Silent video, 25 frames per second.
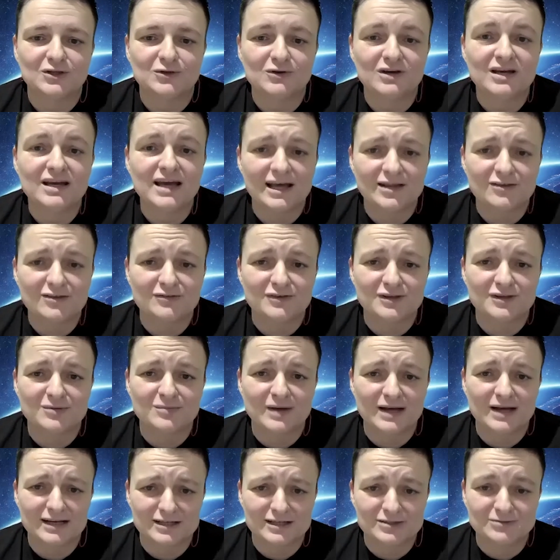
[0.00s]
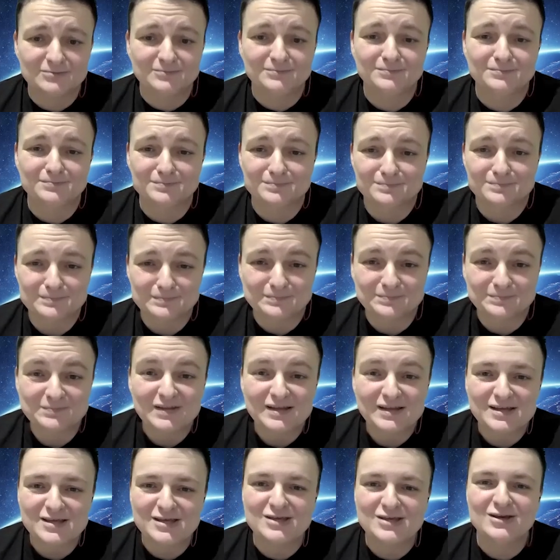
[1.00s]
You get feedback.
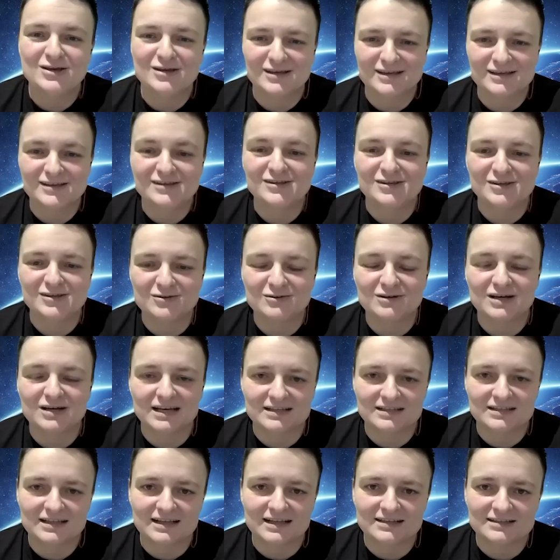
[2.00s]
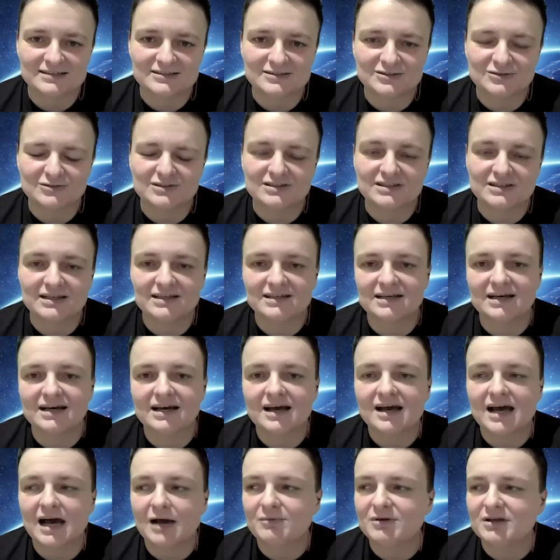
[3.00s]
You get that. So yeah.
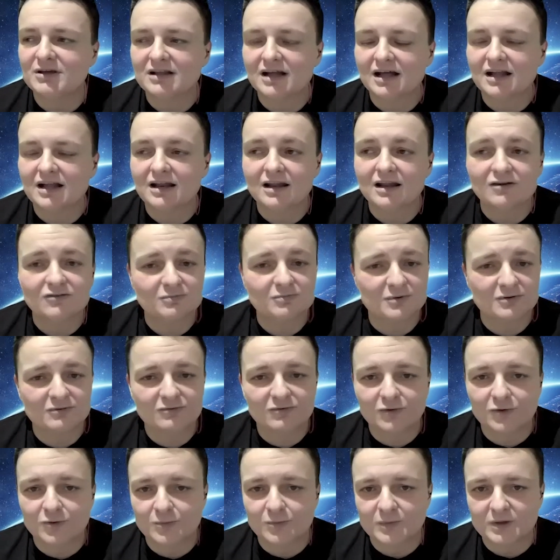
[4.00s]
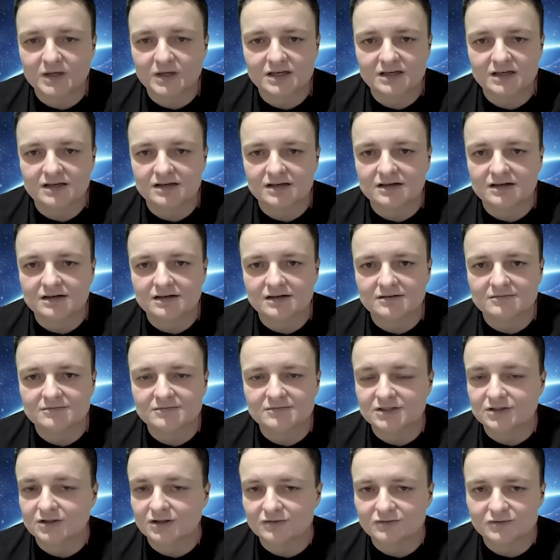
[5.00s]
I mean, I love performing
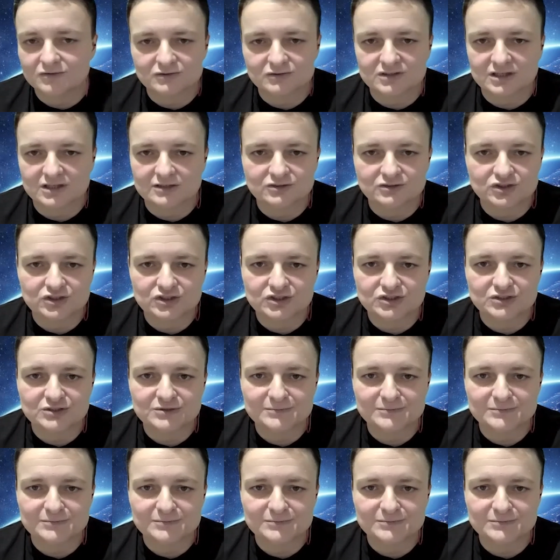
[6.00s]
in all of those countries.